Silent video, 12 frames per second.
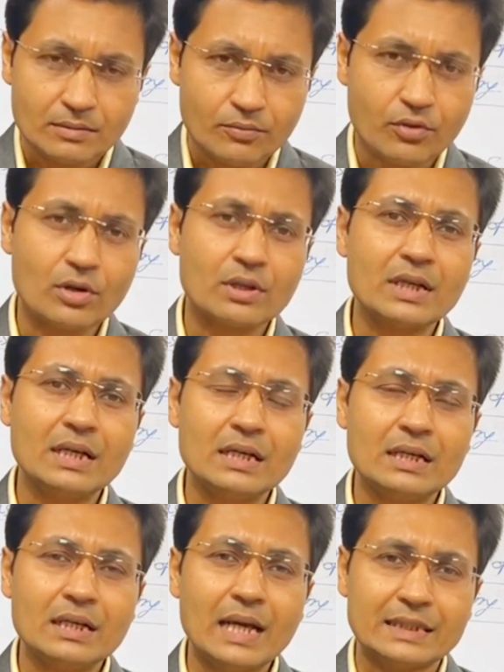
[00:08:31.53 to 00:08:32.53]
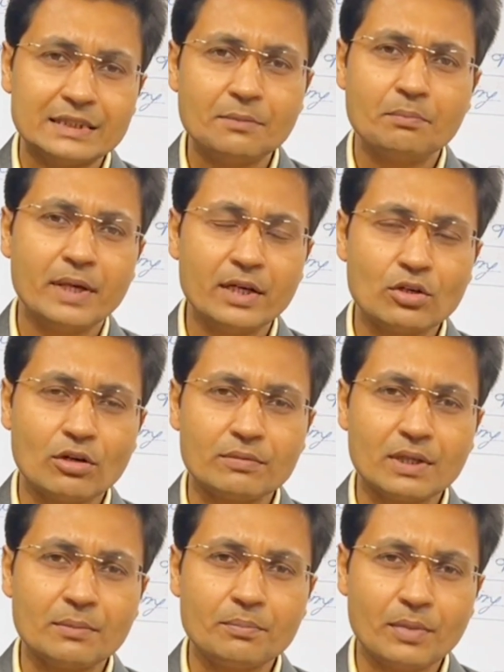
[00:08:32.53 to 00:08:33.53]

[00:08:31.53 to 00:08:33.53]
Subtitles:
for the achievement of the